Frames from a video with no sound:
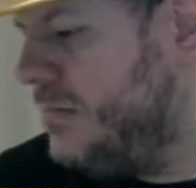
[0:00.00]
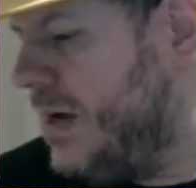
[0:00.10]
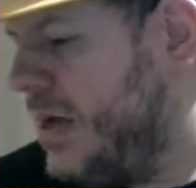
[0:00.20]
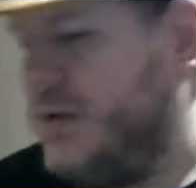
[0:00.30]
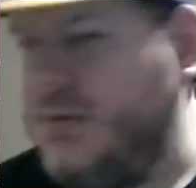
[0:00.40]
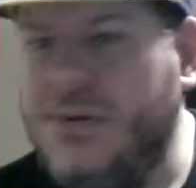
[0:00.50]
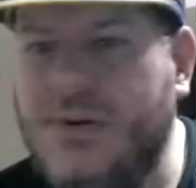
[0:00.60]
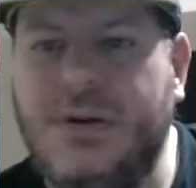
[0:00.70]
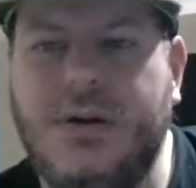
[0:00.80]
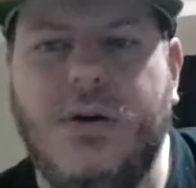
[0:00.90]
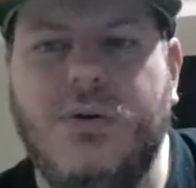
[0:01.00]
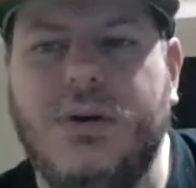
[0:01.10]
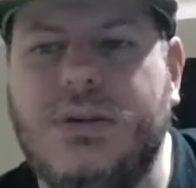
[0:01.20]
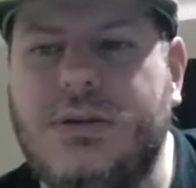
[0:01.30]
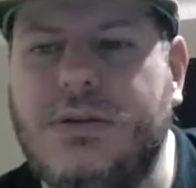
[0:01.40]
I don't really know
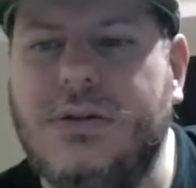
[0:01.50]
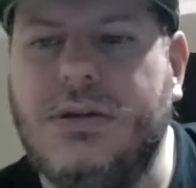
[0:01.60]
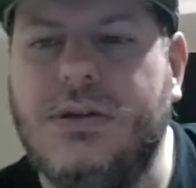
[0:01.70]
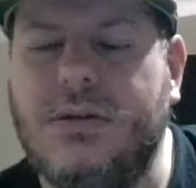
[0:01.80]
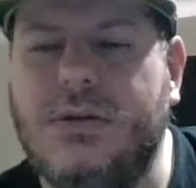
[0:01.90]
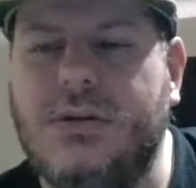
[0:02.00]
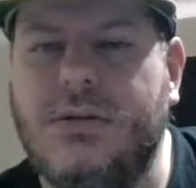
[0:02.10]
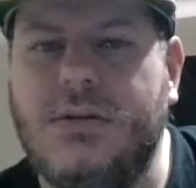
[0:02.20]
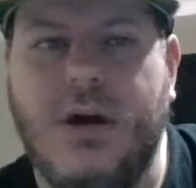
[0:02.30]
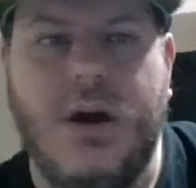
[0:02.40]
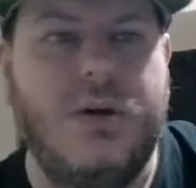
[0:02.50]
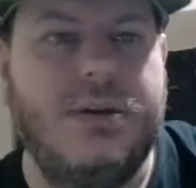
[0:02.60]
what's it. Oh,